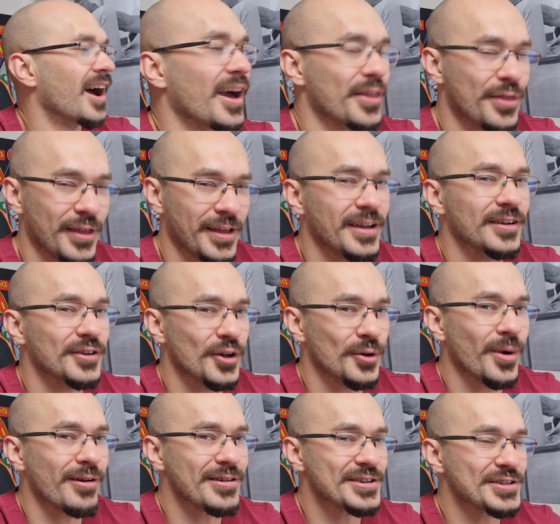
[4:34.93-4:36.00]
I think I
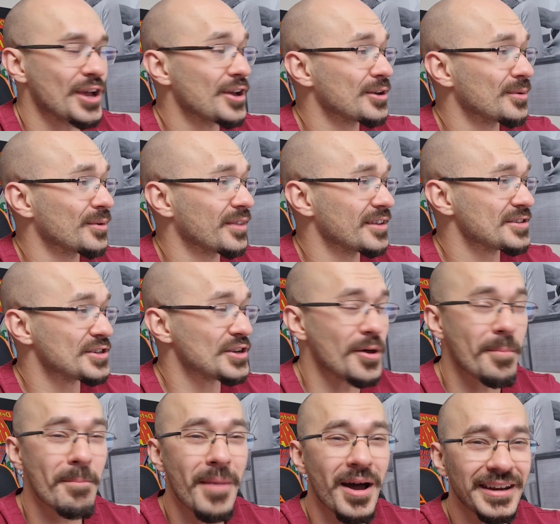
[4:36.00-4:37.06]
know where he's going with this. You
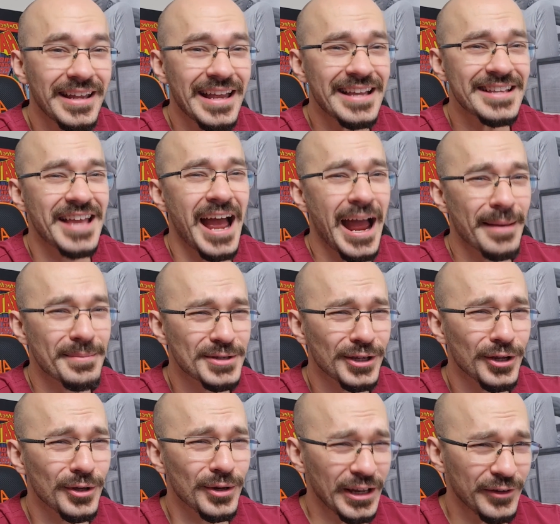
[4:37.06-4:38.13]
know, money is
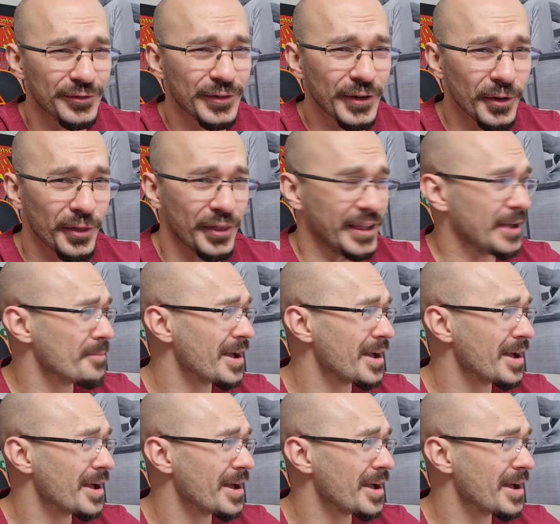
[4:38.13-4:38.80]
absolutely filthy.